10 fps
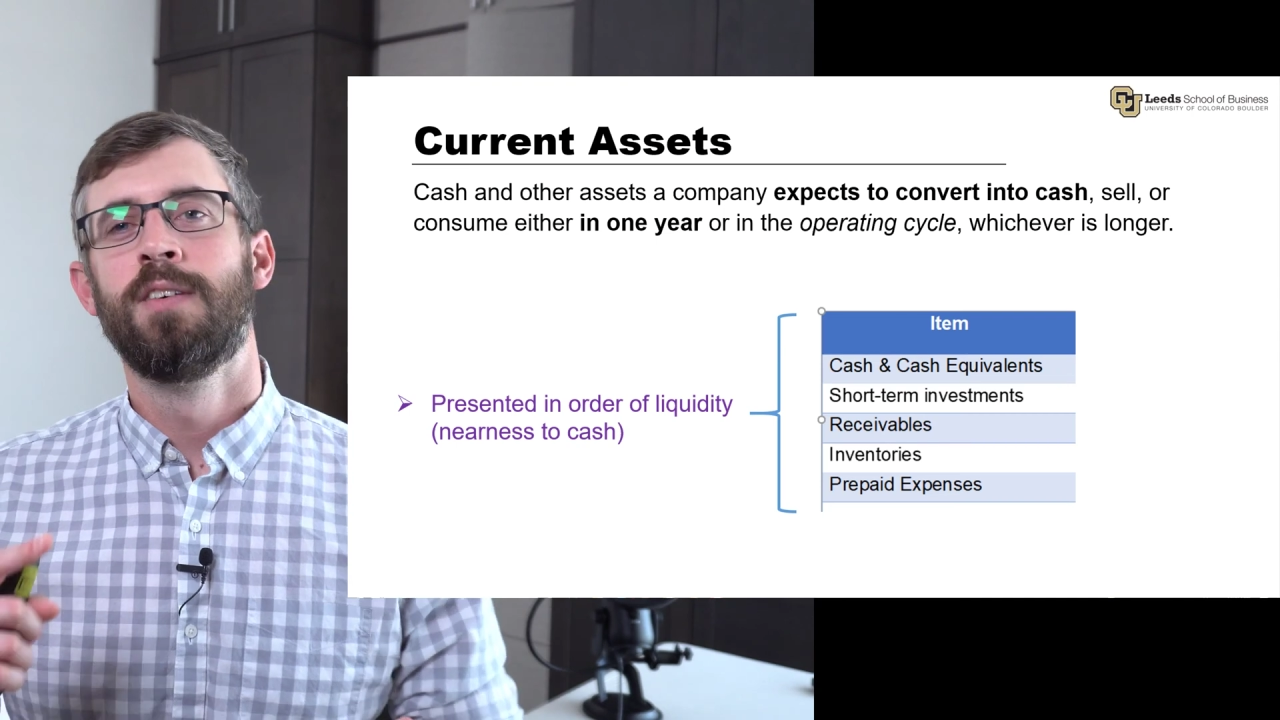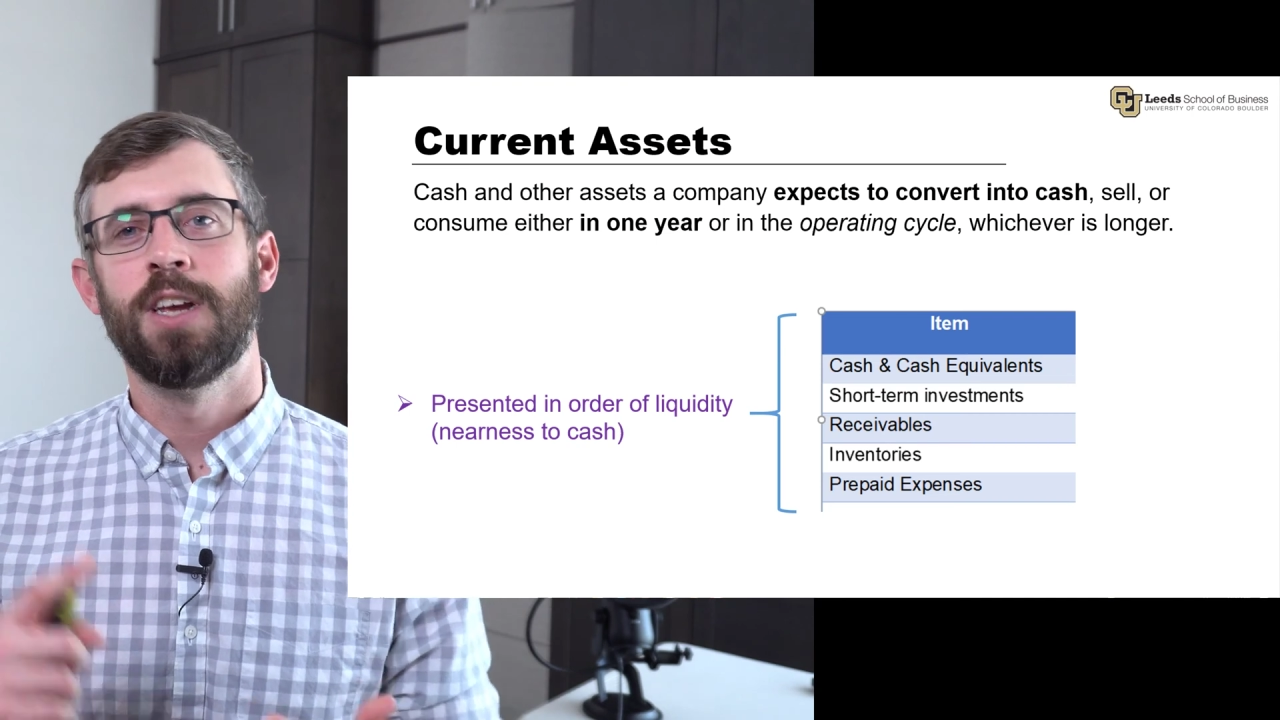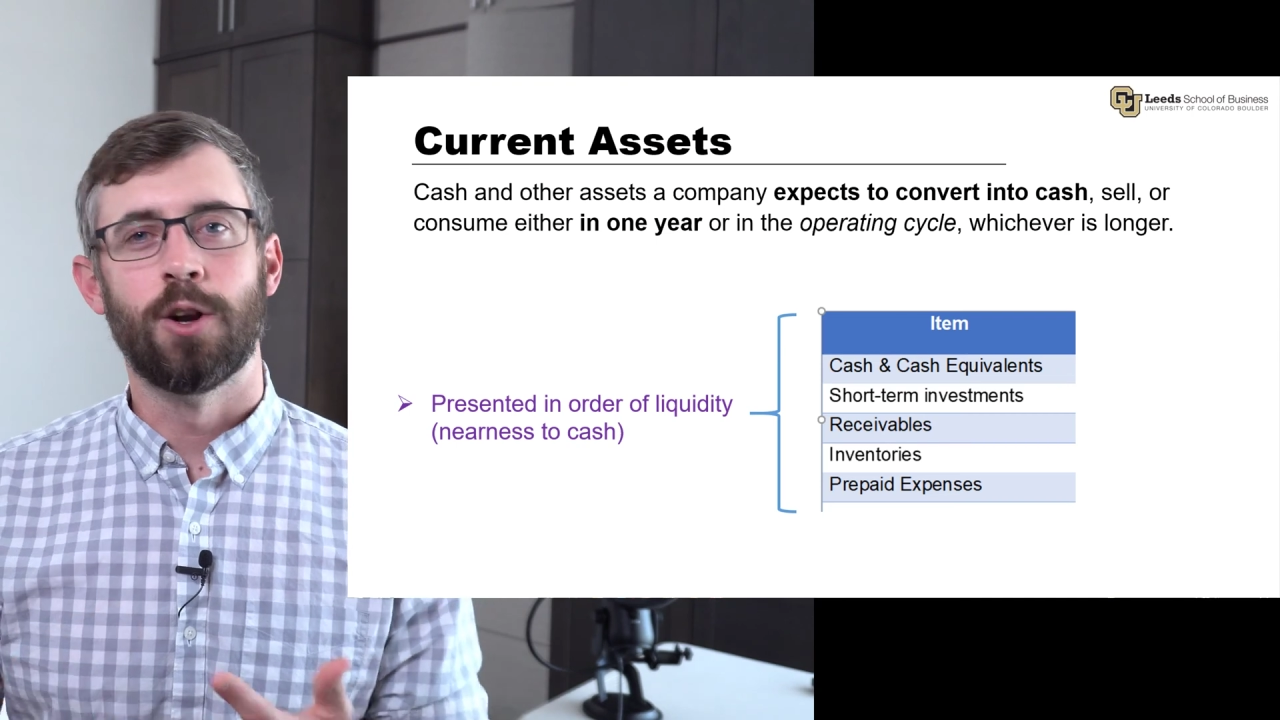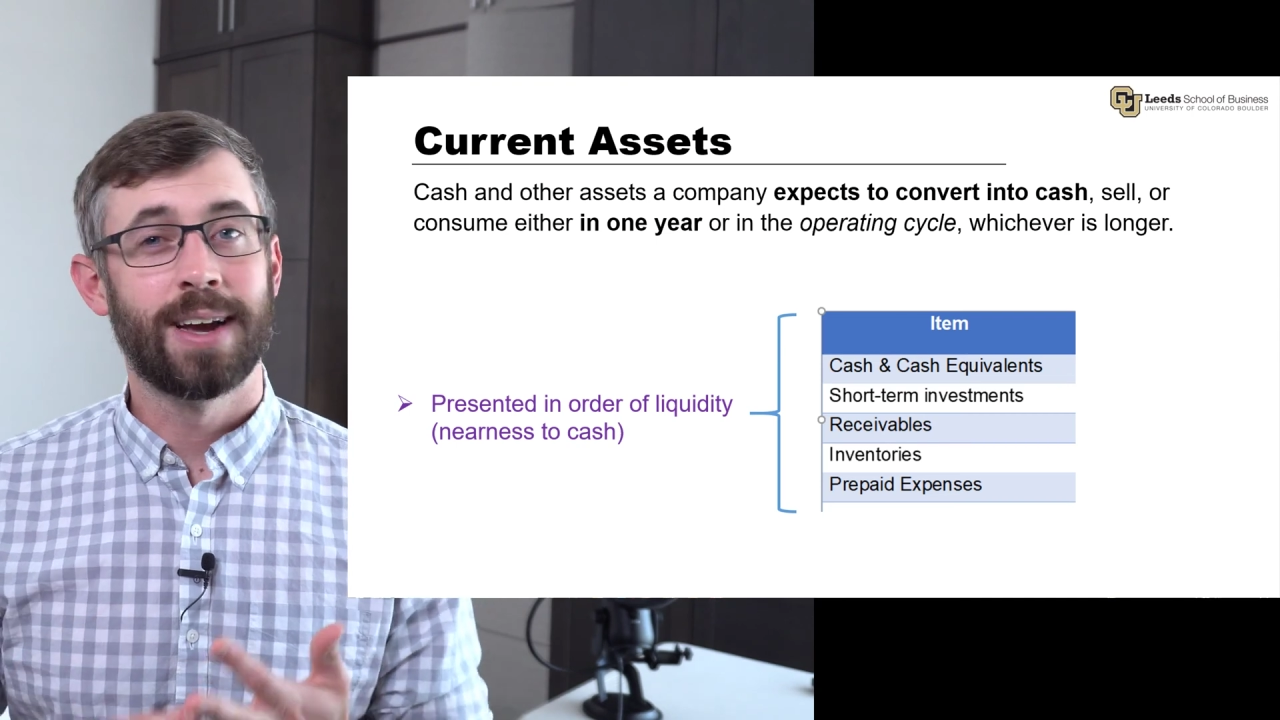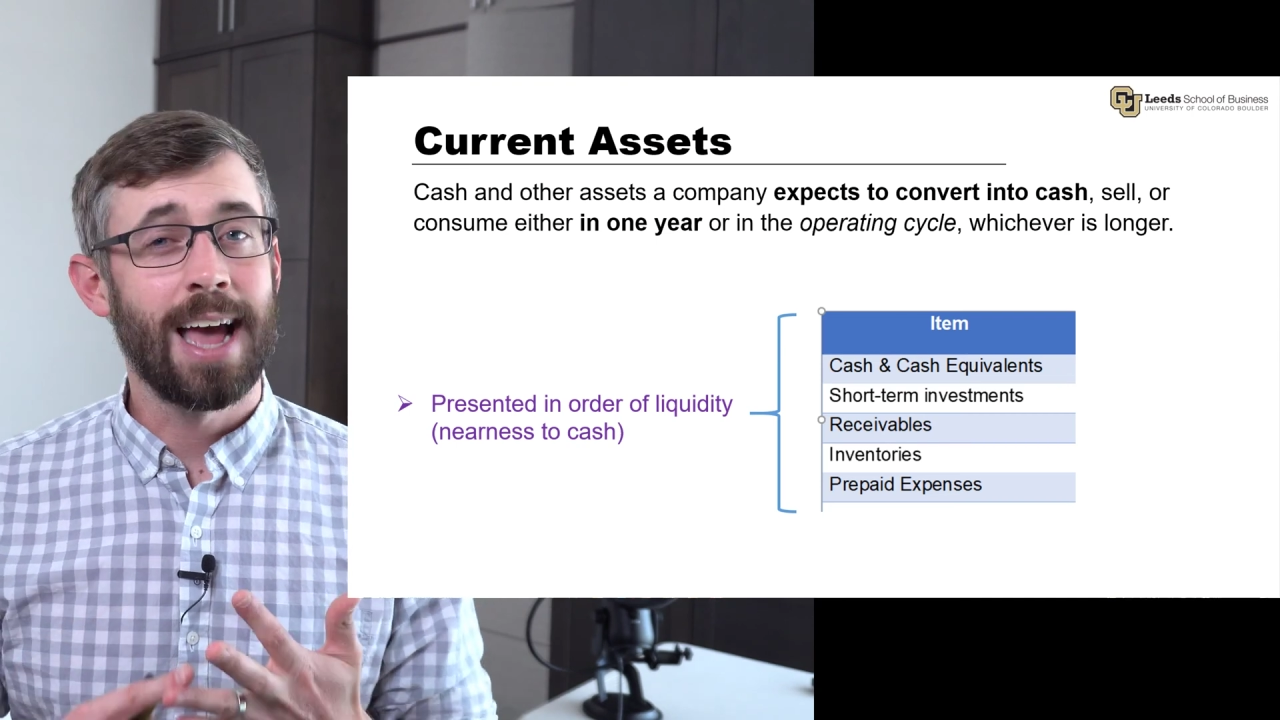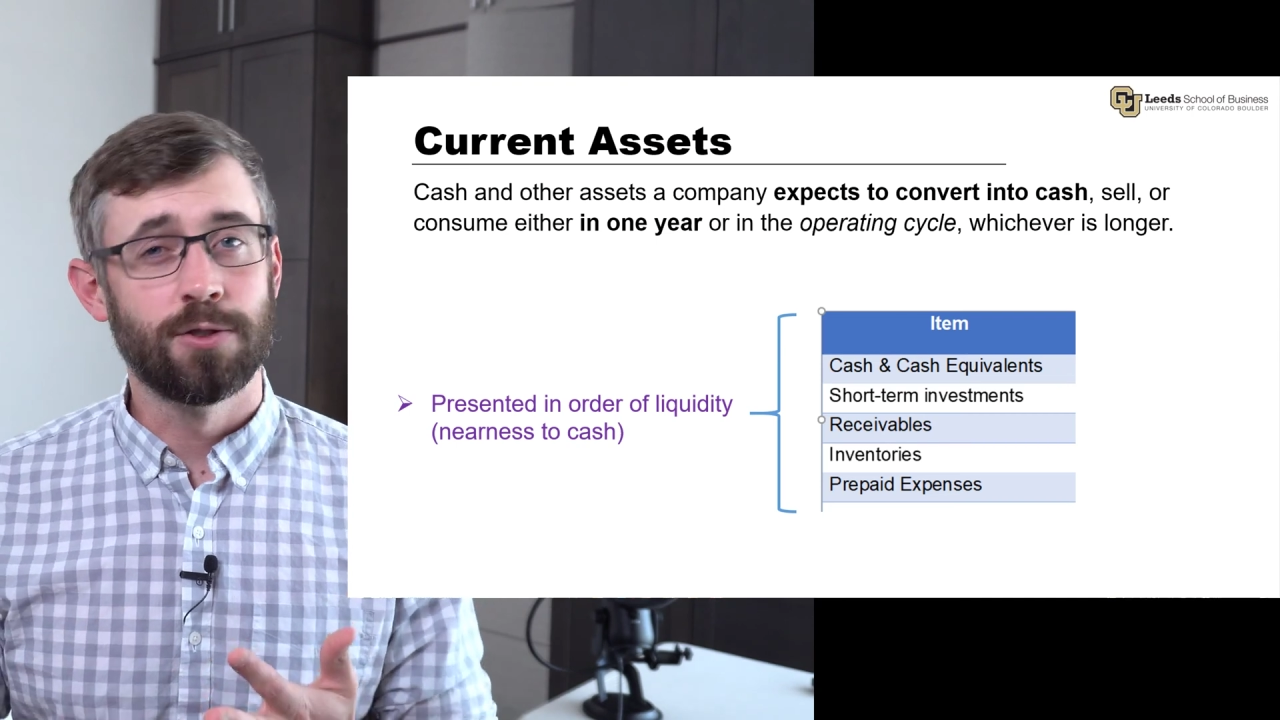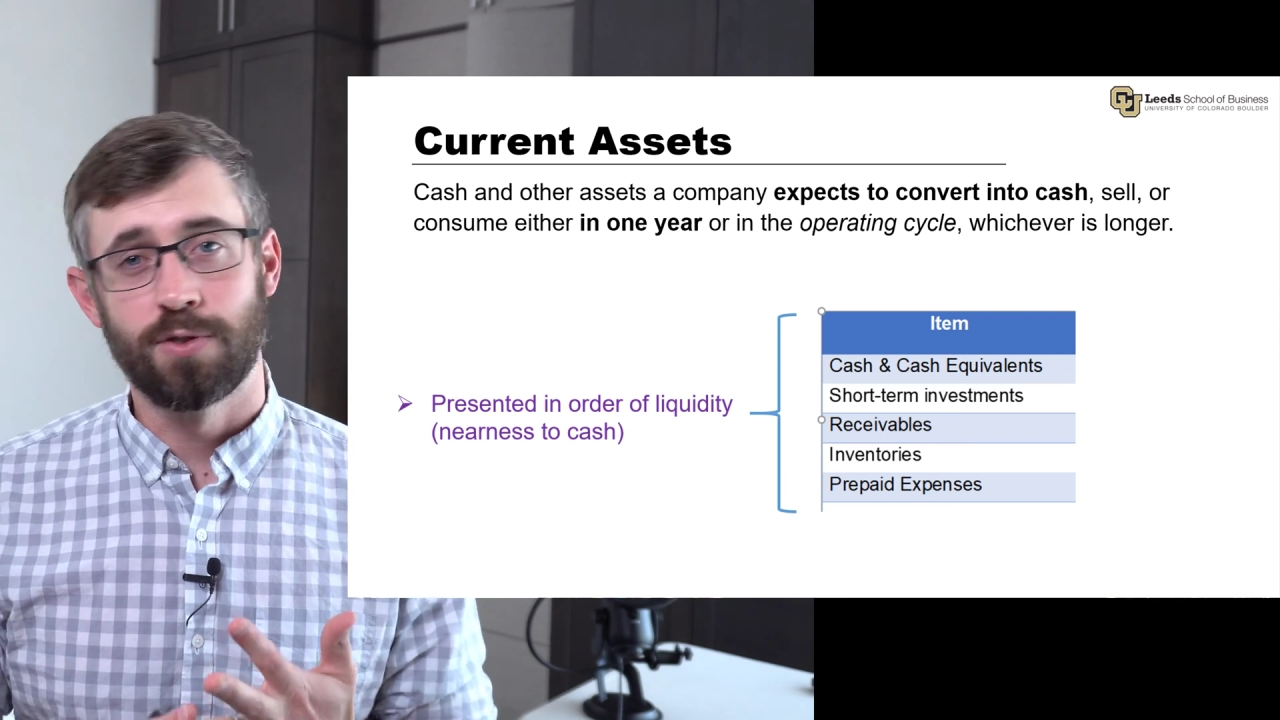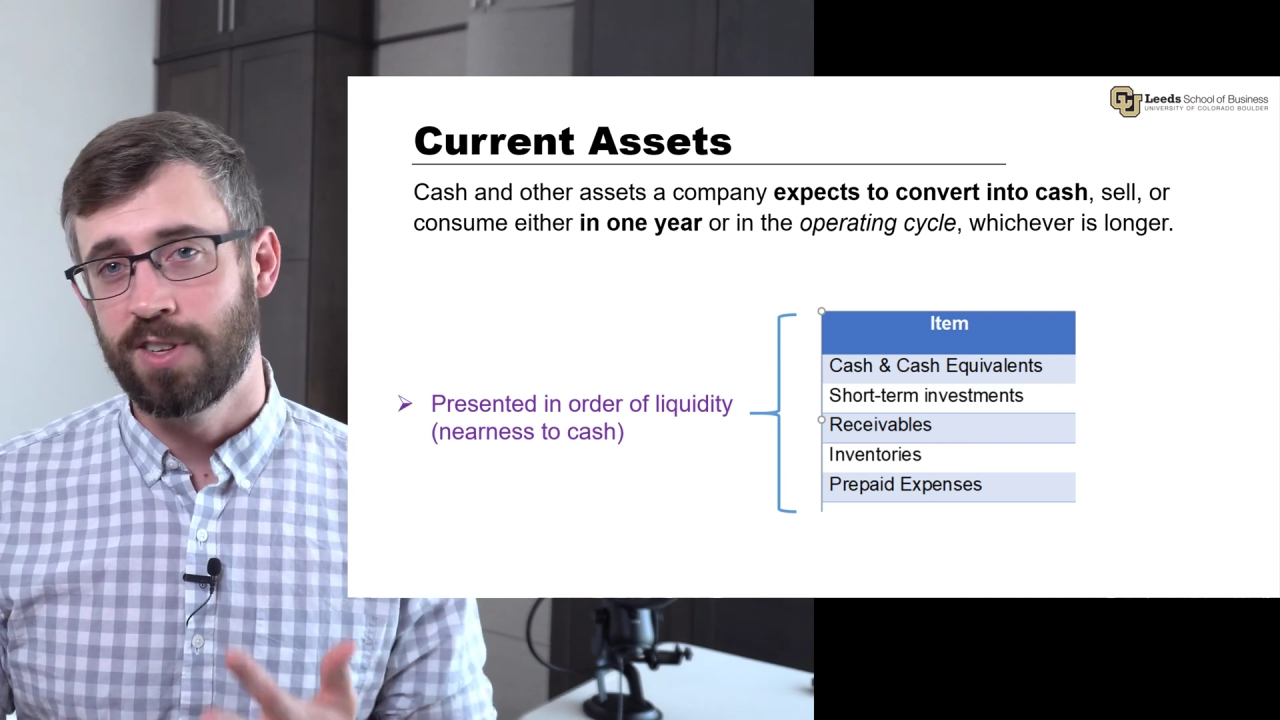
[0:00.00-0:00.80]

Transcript: accounts